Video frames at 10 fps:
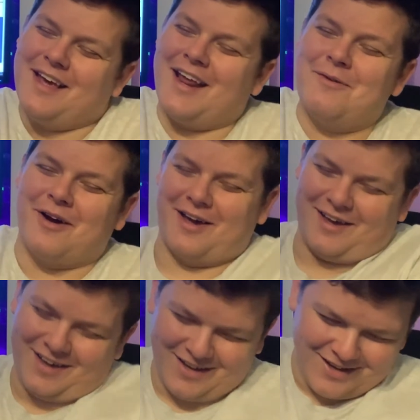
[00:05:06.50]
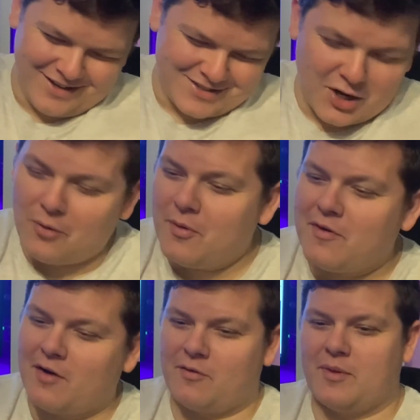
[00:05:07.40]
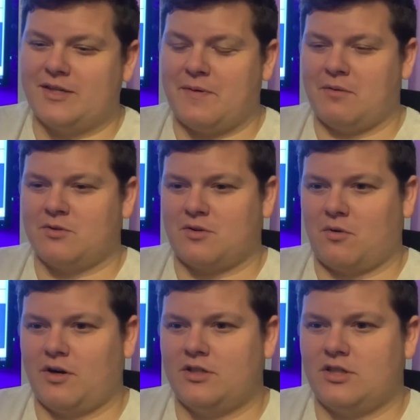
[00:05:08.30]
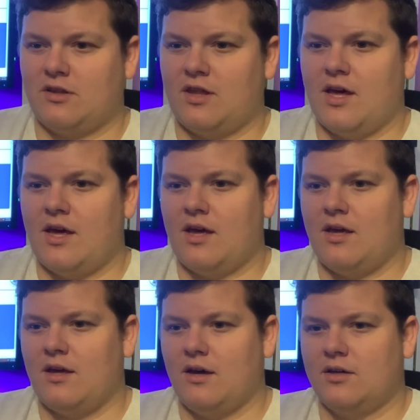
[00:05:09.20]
Anyway, so moving on from the expandable storage, they